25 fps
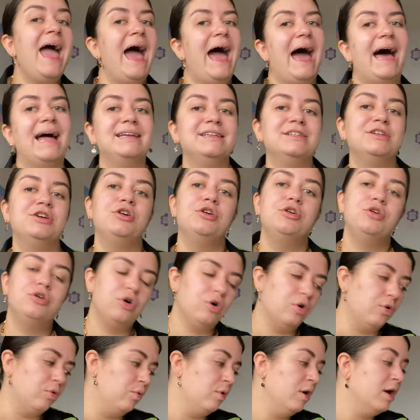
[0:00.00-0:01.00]
and
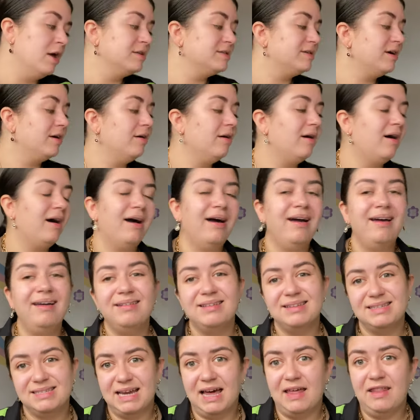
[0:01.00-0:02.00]
cool. So I
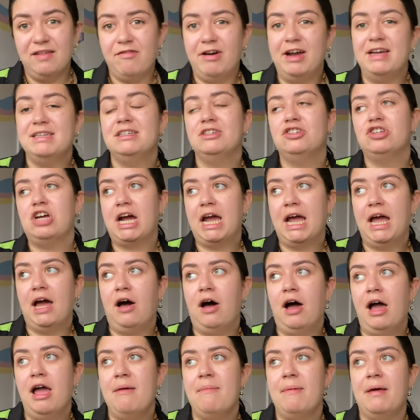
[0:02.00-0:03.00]
understand the racing jacket
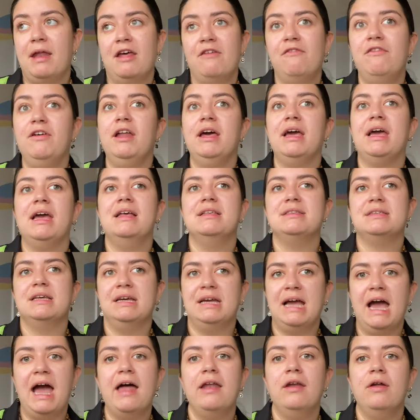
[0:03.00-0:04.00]
hype, and I feel like it's
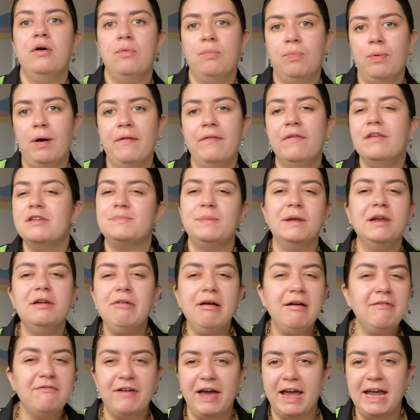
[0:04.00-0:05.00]
again one that's been
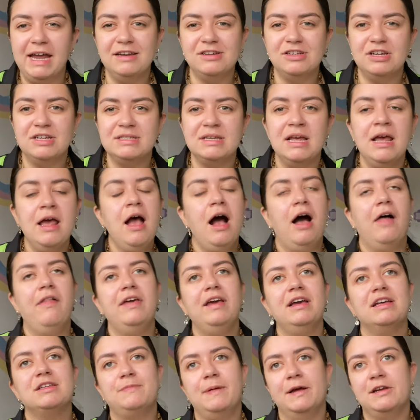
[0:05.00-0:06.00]
around for ages. I
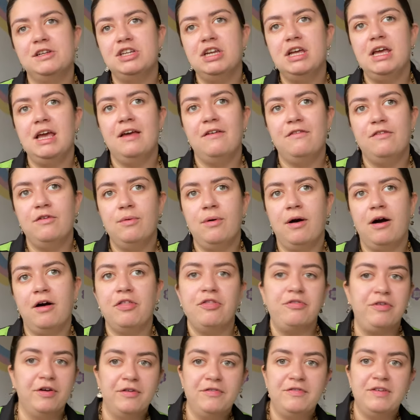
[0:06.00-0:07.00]
think especially if you are
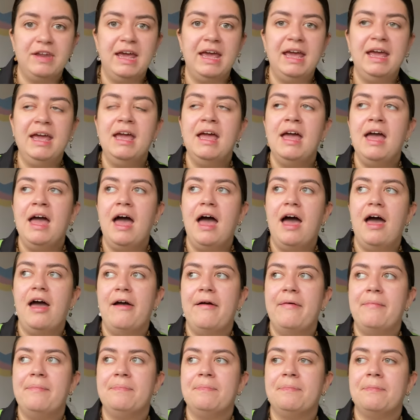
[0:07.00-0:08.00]
thrifty,
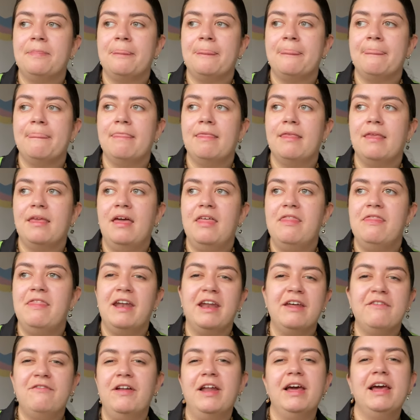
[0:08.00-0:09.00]
then
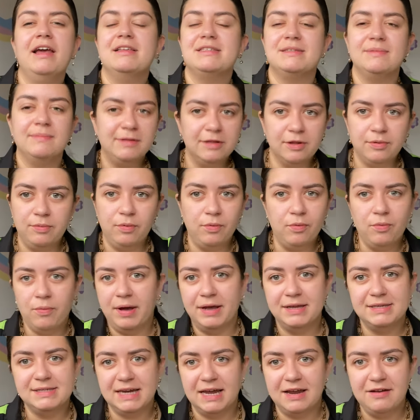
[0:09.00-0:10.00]
I feel like it's something that will
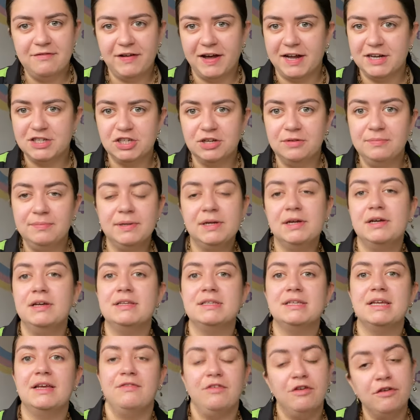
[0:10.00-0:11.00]
always stay in fashion,
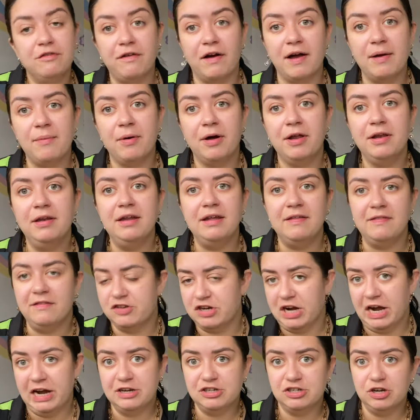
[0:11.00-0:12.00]
because if you find one in the
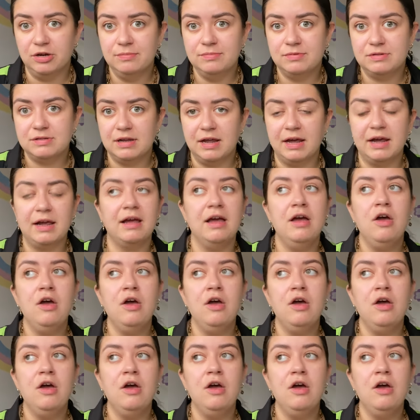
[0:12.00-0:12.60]
charity shops, like,